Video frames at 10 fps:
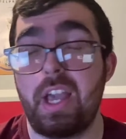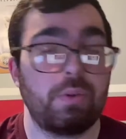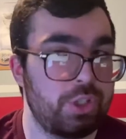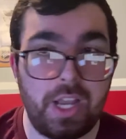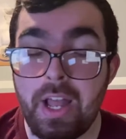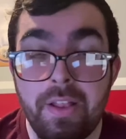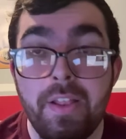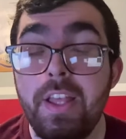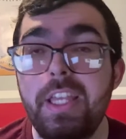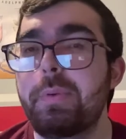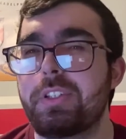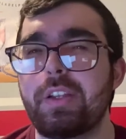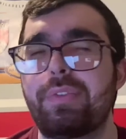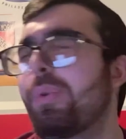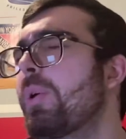outshot. It was like
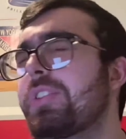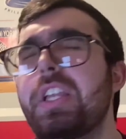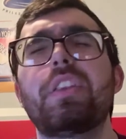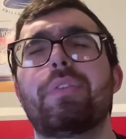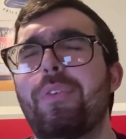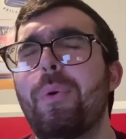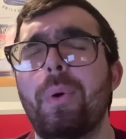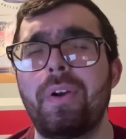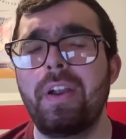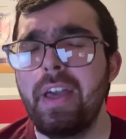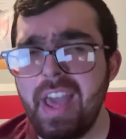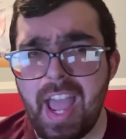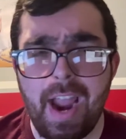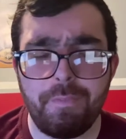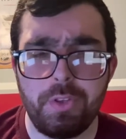14 to 4
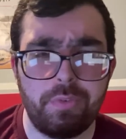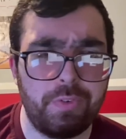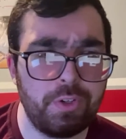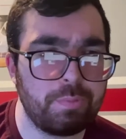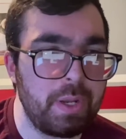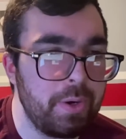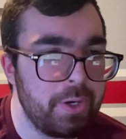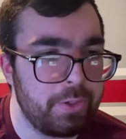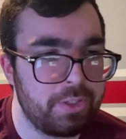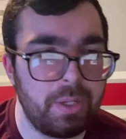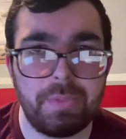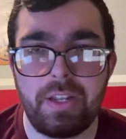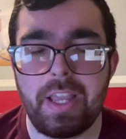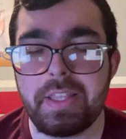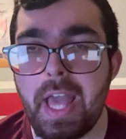after the first period or something
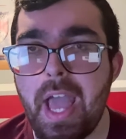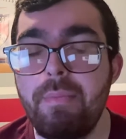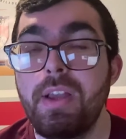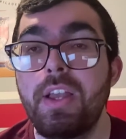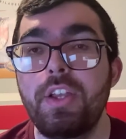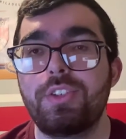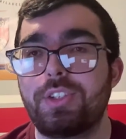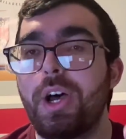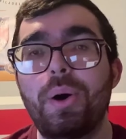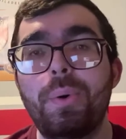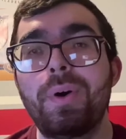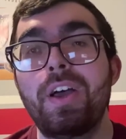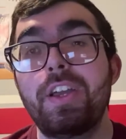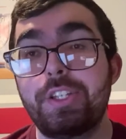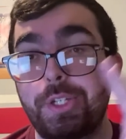like that. So
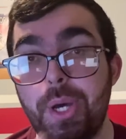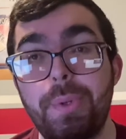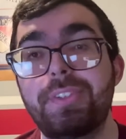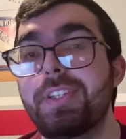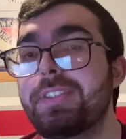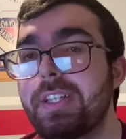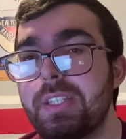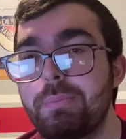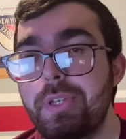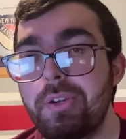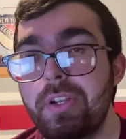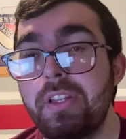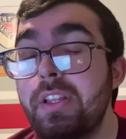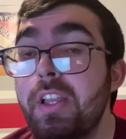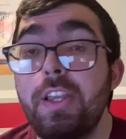you go into the second
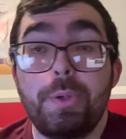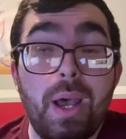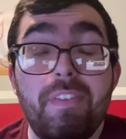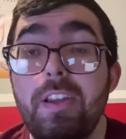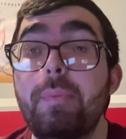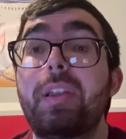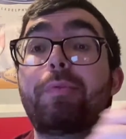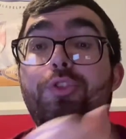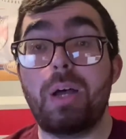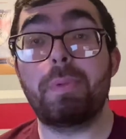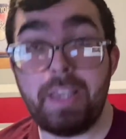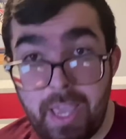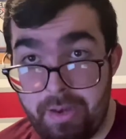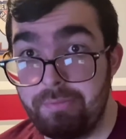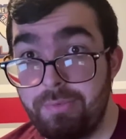period, you have a little bit of jump
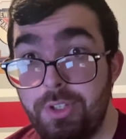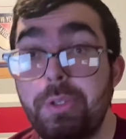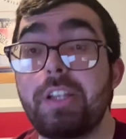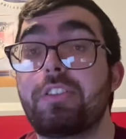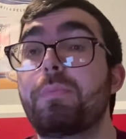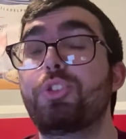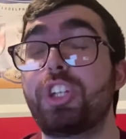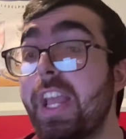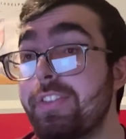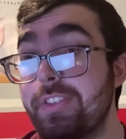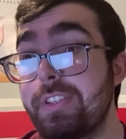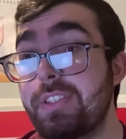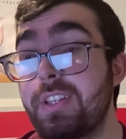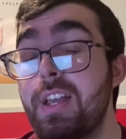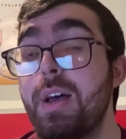again. You get some
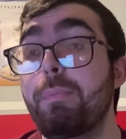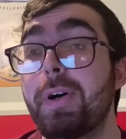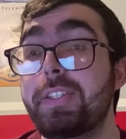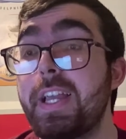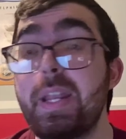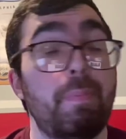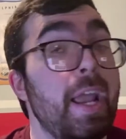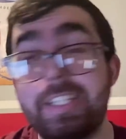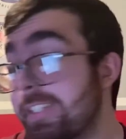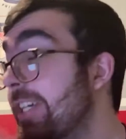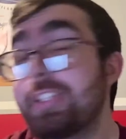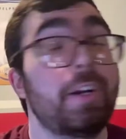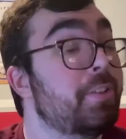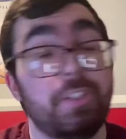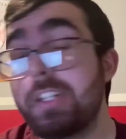chances, but then it basically
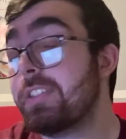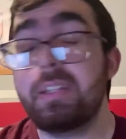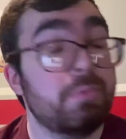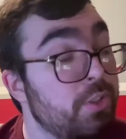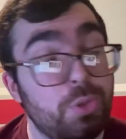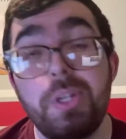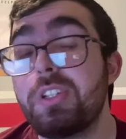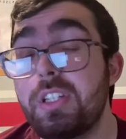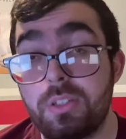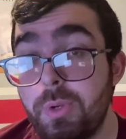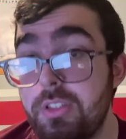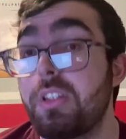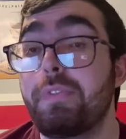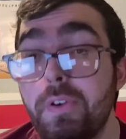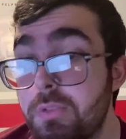turns into the same situation as it was in
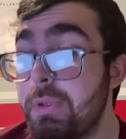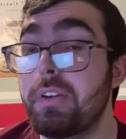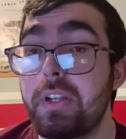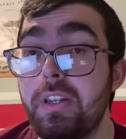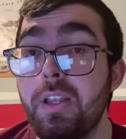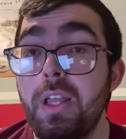the first period.